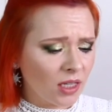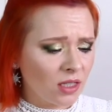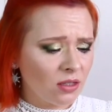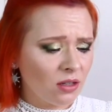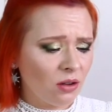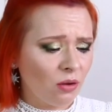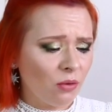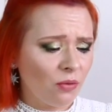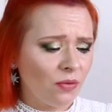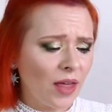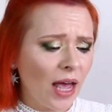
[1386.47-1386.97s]

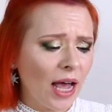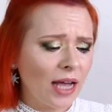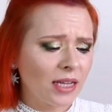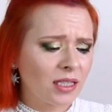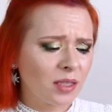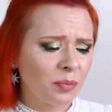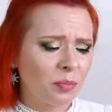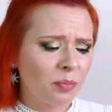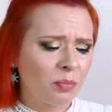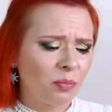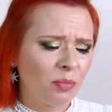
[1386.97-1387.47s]
So
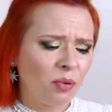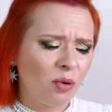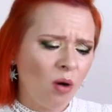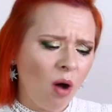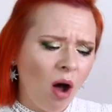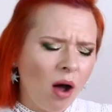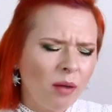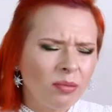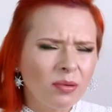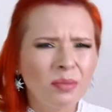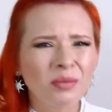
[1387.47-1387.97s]
that
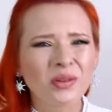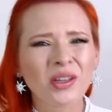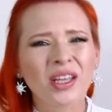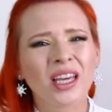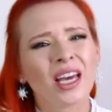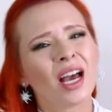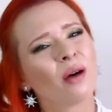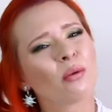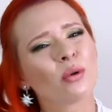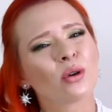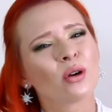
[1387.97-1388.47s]

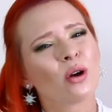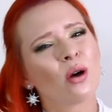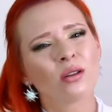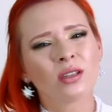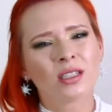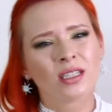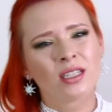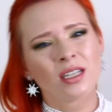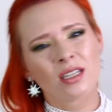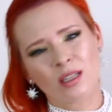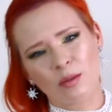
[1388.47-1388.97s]
probably I would
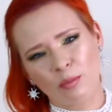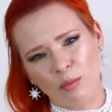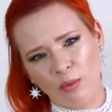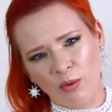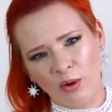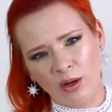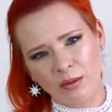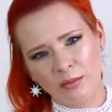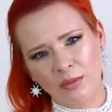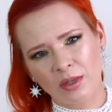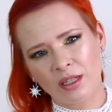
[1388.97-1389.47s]
call a
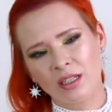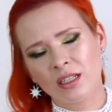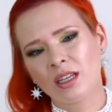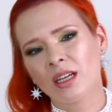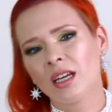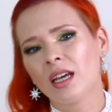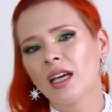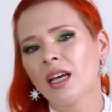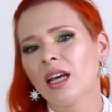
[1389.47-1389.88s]
disappointment.